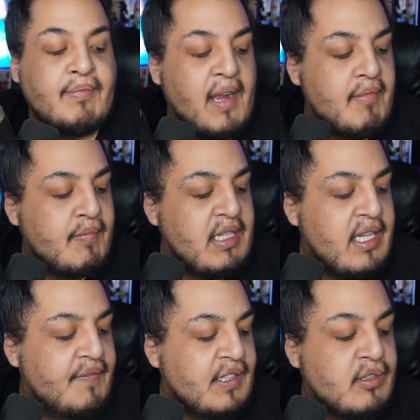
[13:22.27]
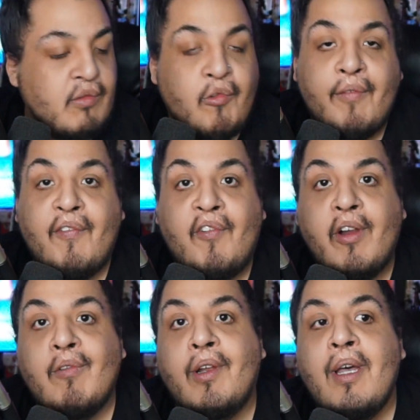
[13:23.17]
that's probably, if it's going for
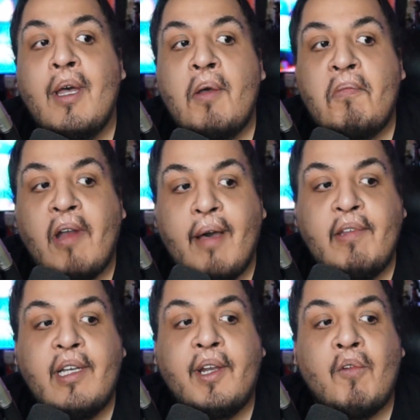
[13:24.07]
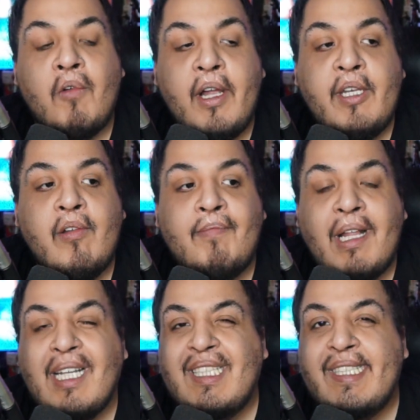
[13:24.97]
41, probably gonna run you
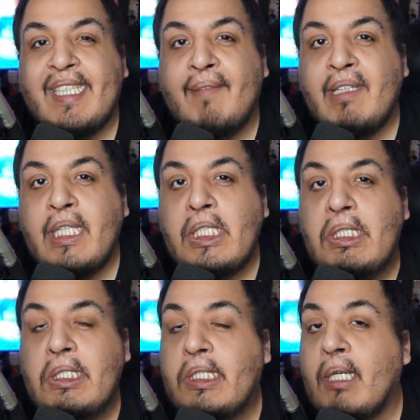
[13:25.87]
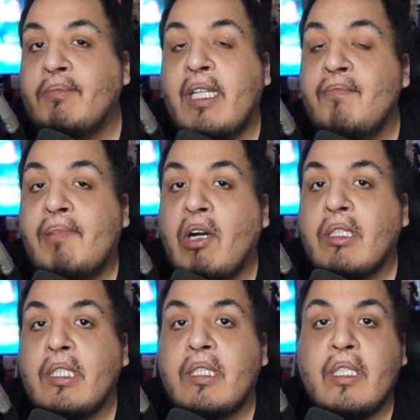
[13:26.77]
about like 70 something
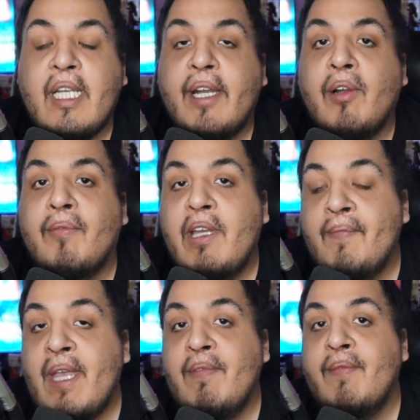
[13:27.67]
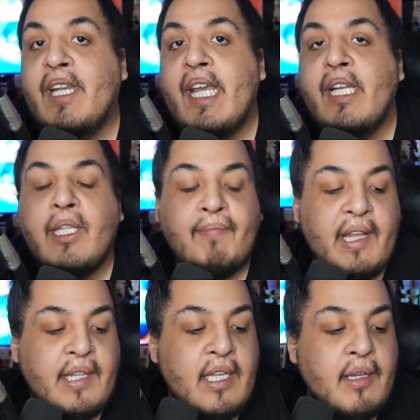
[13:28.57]
bucks to get it over here, maybe even 80,
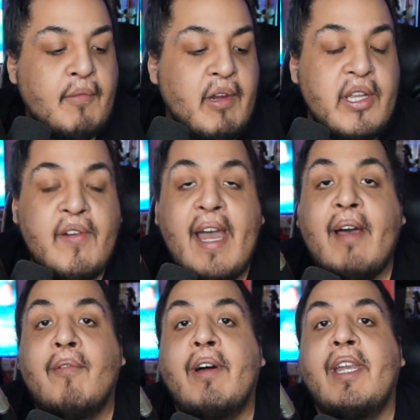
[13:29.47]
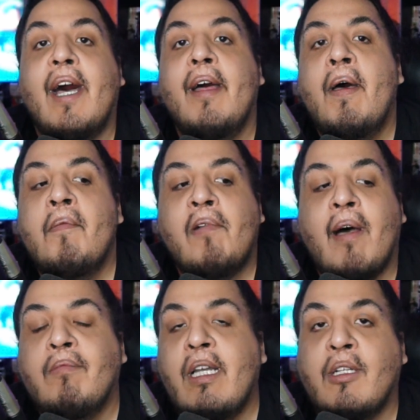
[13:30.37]
depending where you're at, whatnot,
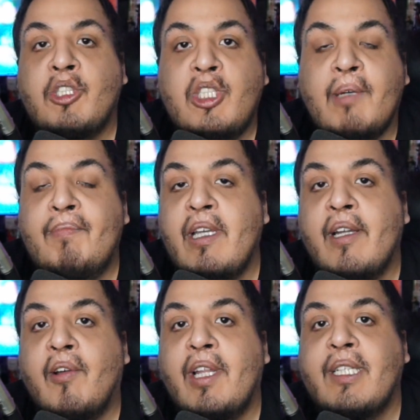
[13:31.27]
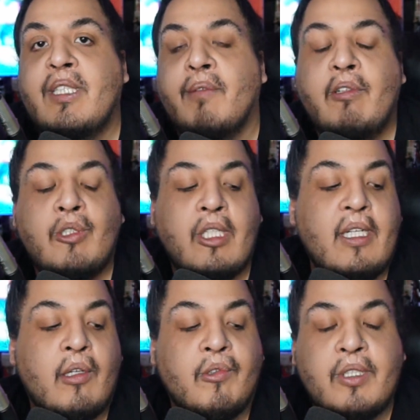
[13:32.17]
probably on shipping and all that stuff.
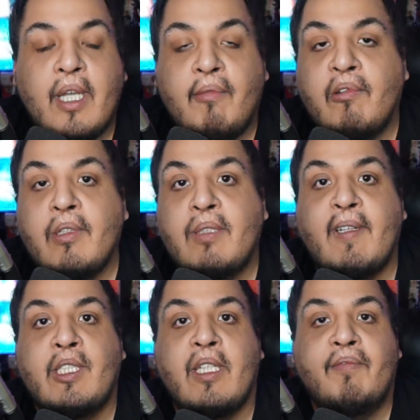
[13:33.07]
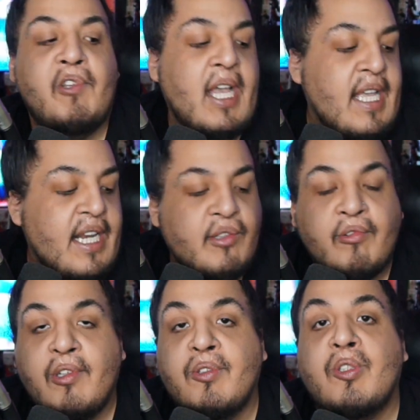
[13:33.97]
Usually it goes double, especially if you can't get it
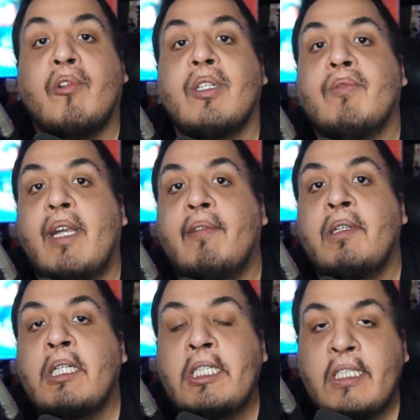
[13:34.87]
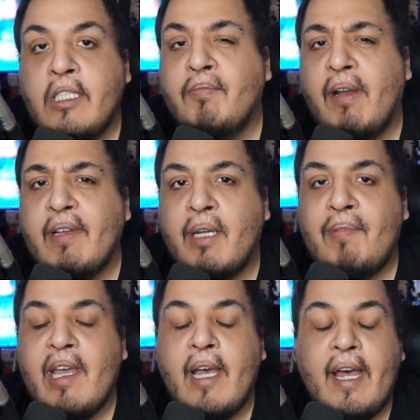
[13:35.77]
through those stores, whatever. So you're probably gonna
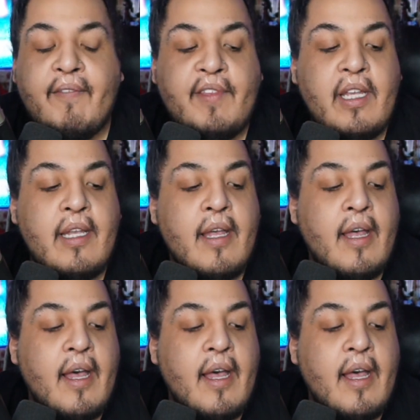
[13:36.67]
pay a hefty